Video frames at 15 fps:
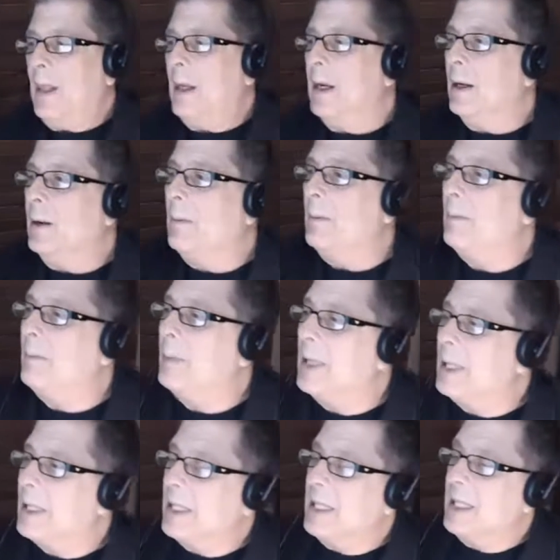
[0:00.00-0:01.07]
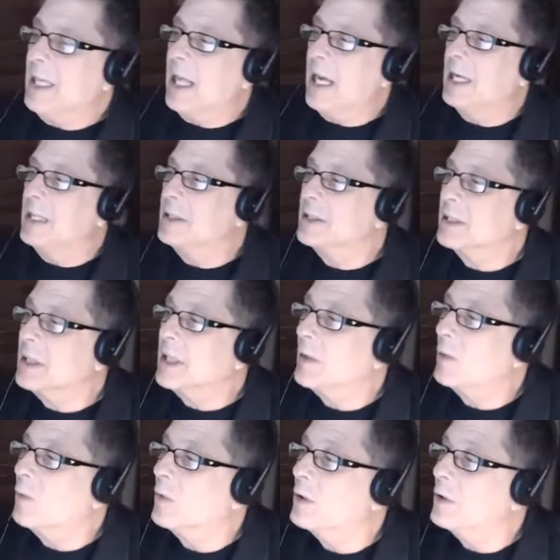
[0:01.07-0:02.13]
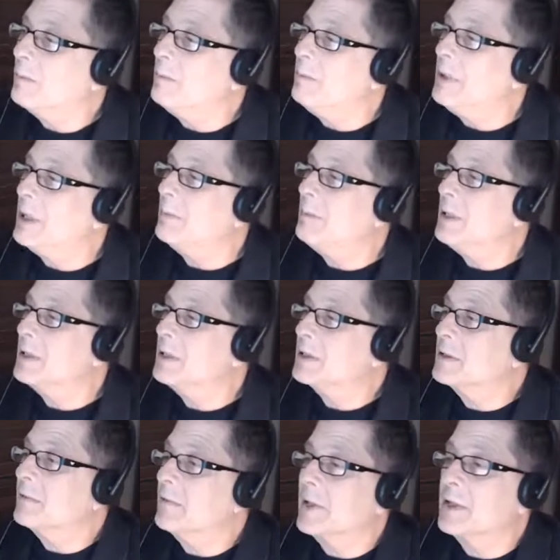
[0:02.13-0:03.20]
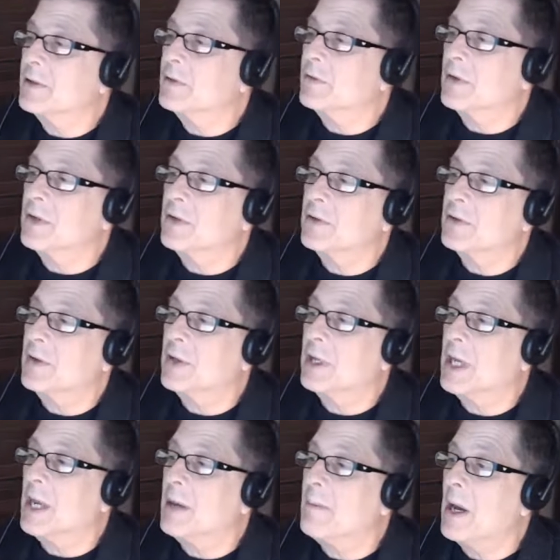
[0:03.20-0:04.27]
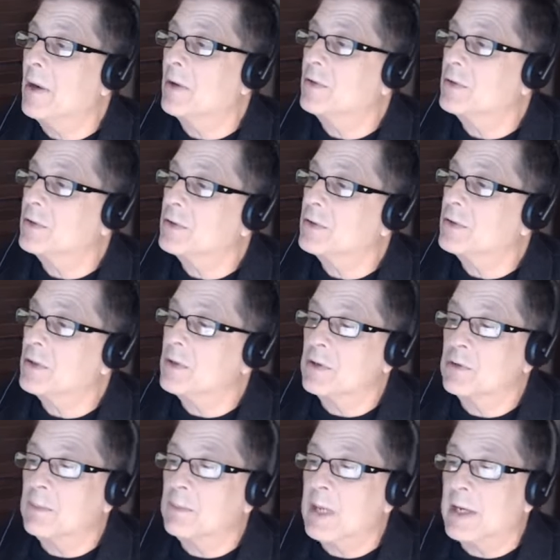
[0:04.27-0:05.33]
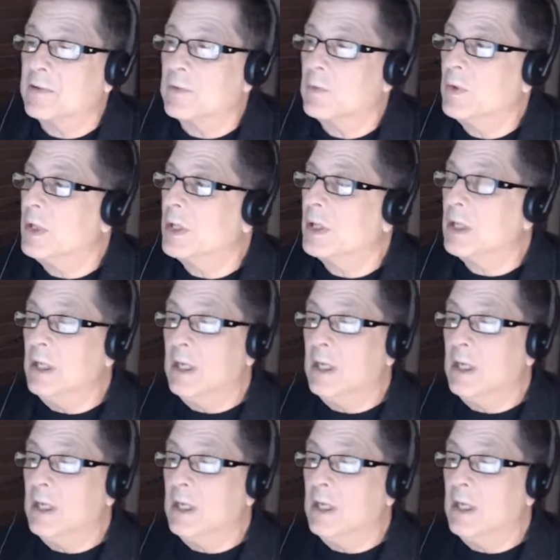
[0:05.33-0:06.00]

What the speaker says: But that is again one of the big pieces of legislation that came out just in this past week.